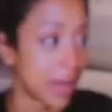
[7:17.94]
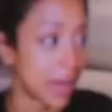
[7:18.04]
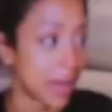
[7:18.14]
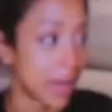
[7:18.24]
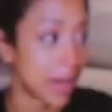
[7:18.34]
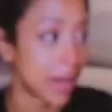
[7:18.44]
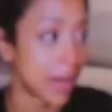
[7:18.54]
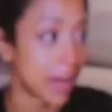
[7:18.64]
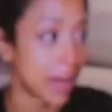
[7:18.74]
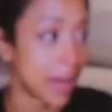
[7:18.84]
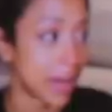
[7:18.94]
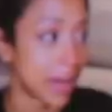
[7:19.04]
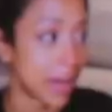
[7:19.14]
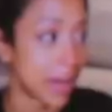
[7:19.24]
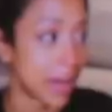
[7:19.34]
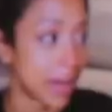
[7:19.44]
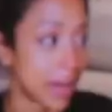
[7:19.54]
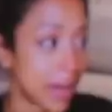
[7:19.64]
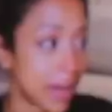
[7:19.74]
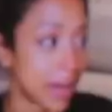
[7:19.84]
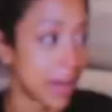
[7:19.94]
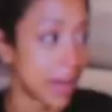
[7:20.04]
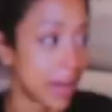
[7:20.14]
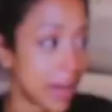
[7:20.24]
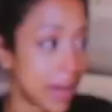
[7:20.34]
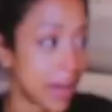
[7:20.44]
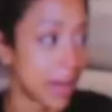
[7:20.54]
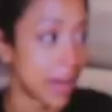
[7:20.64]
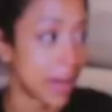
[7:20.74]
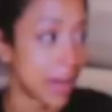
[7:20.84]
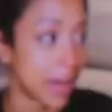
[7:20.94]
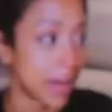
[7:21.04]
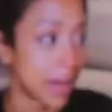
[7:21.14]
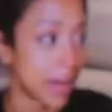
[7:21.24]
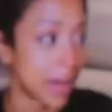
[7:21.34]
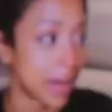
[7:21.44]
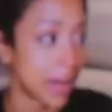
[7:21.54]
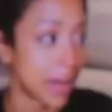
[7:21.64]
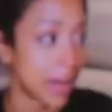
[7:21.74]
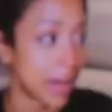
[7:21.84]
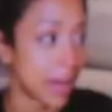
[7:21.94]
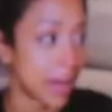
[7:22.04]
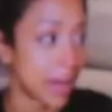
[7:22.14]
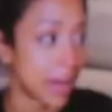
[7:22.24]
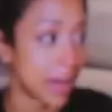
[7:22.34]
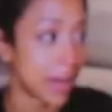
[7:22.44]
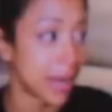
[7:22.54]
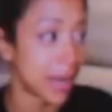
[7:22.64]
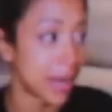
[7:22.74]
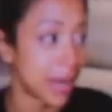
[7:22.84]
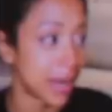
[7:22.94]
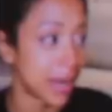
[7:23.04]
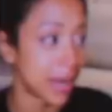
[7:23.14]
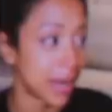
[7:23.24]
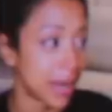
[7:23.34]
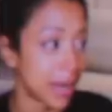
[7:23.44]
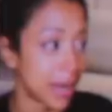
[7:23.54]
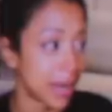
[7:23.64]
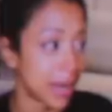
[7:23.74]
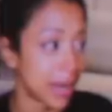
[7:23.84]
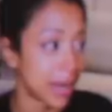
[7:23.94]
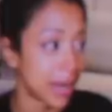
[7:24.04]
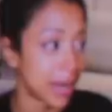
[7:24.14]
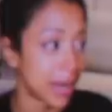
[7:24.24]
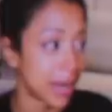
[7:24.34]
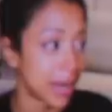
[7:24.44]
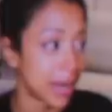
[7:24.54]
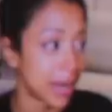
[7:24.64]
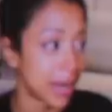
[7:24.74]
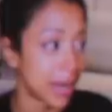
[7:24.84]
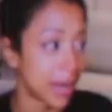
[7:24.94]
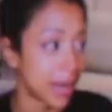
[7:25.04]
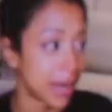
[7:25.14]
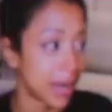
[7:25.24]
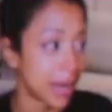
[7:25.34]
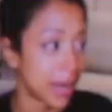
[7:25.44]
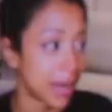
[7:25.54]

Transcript: The person shown says nothing.